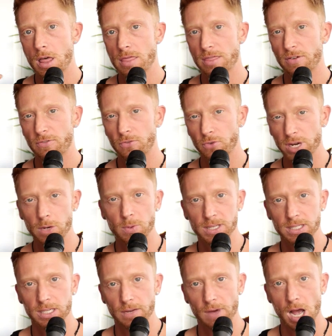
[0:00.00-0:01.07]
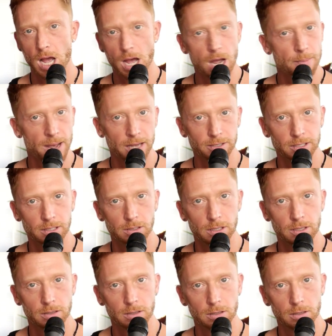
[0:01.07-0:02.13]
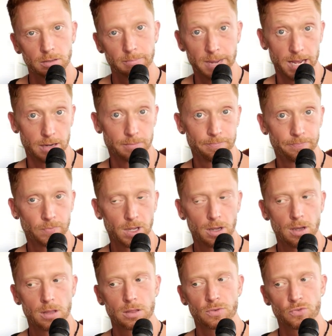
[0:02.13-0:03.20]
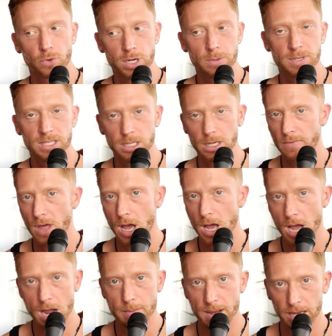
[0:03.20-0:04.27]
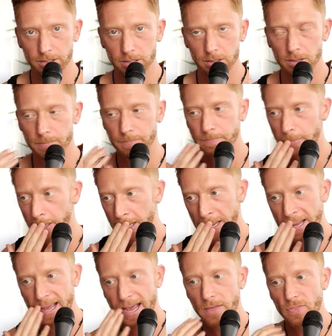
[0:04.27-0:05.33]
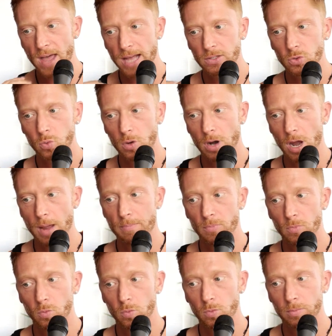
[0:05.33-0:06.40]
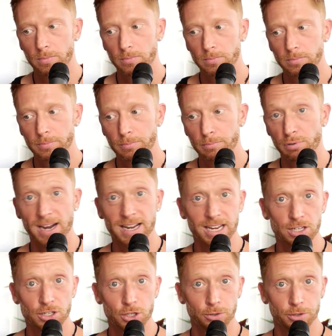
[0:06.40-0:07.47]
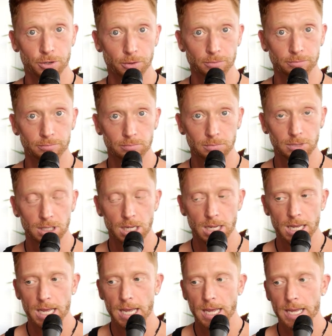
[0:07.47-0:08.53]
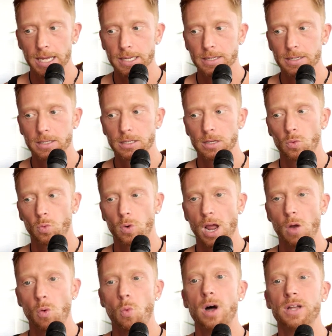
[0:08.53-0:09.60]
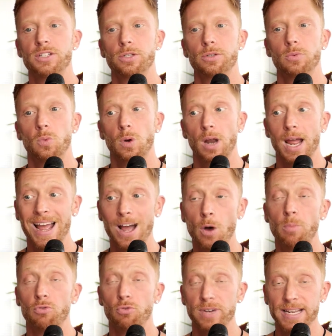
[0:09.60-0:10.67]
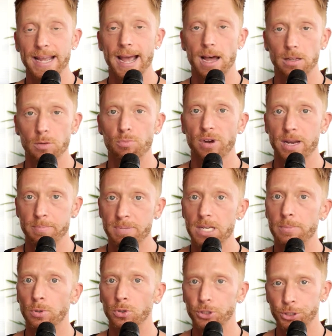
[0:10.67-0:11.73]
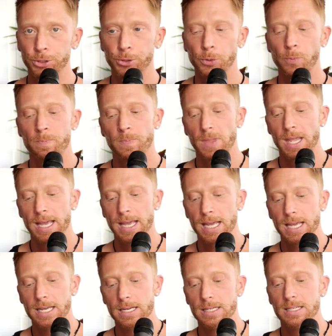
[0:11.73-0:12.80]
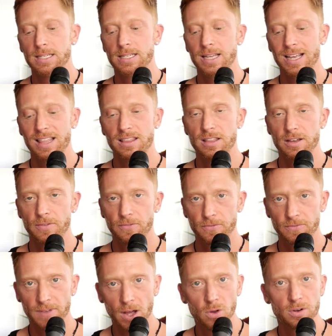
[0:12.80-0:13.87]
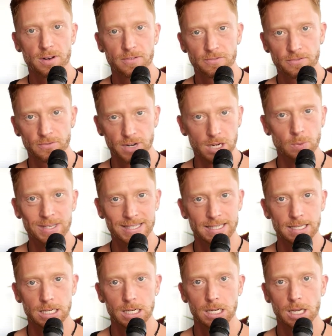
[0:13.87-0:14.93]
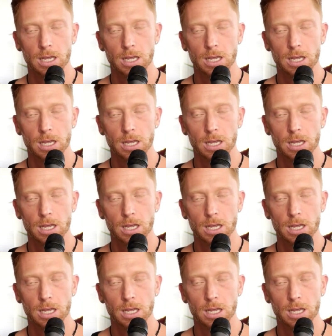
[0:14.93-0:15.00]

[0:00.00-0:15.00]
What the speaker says: the frequency of a high masculine man, the frequency of the high masculine. And that's what I'm bringing to you, is what I help recalibrate people to, is the felt frequency